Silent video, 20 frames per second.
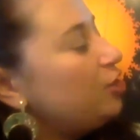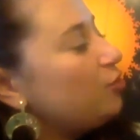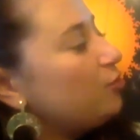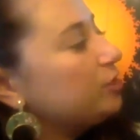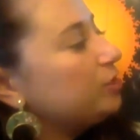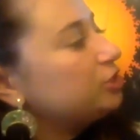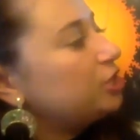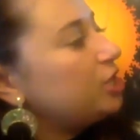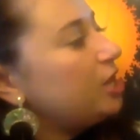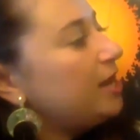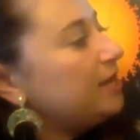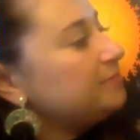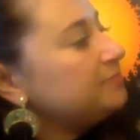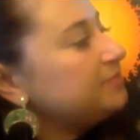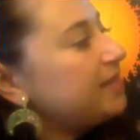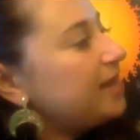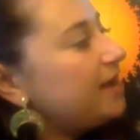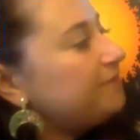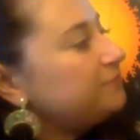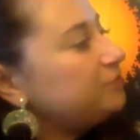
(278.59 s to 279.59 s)
which
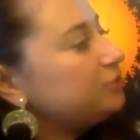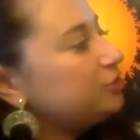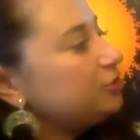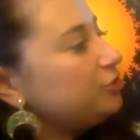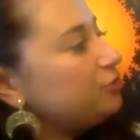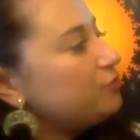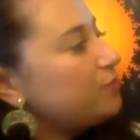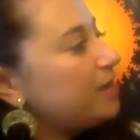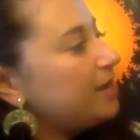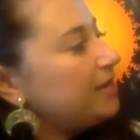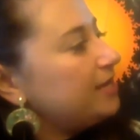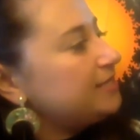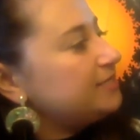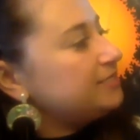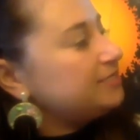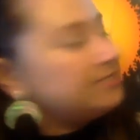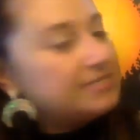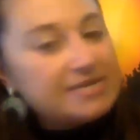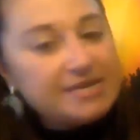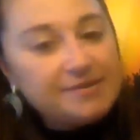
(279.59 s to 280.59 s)
comes after Uranus
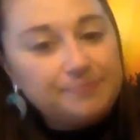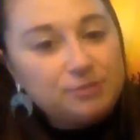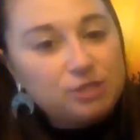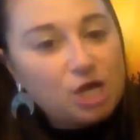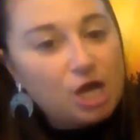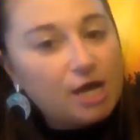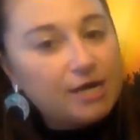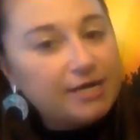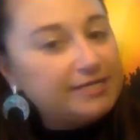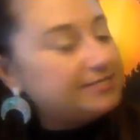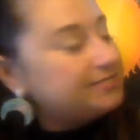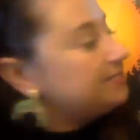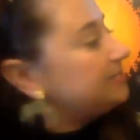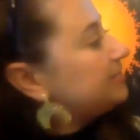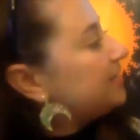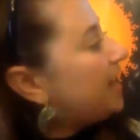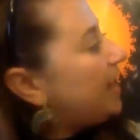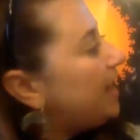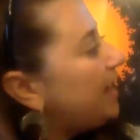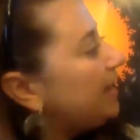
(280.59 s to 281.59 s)
tipped on its
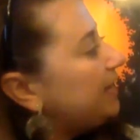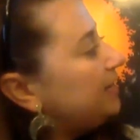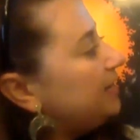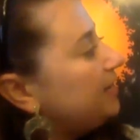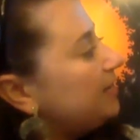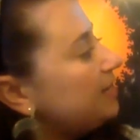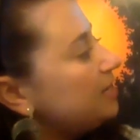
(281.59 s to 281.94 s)
side,